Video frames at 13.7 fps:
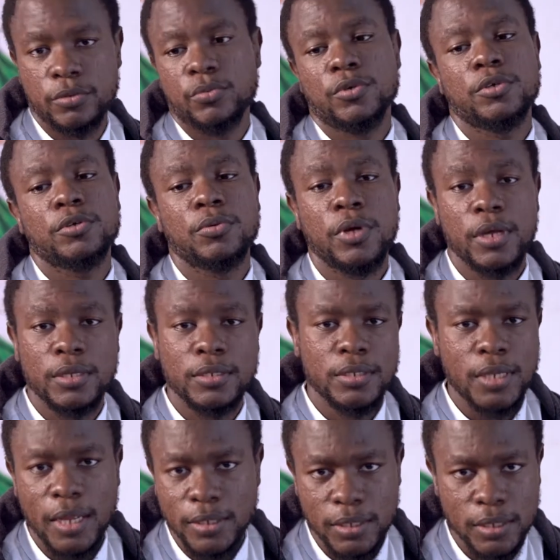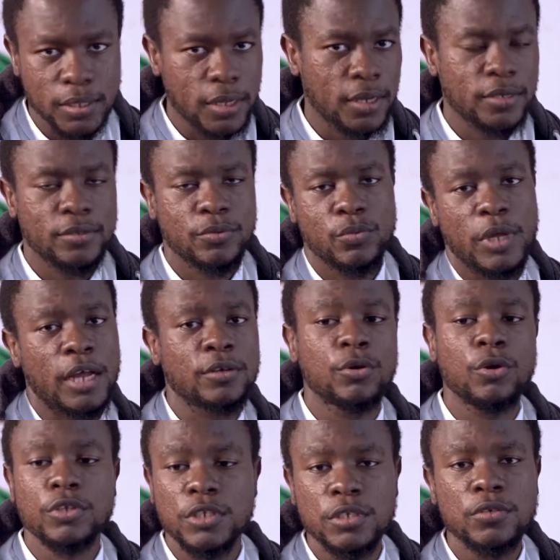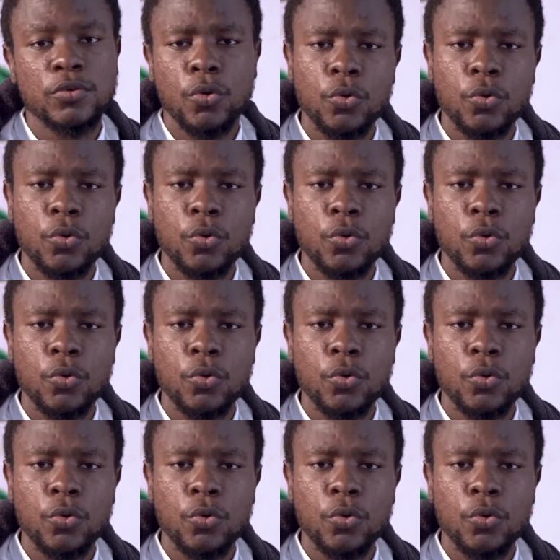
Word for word: we were ecstatic, and we had gotten,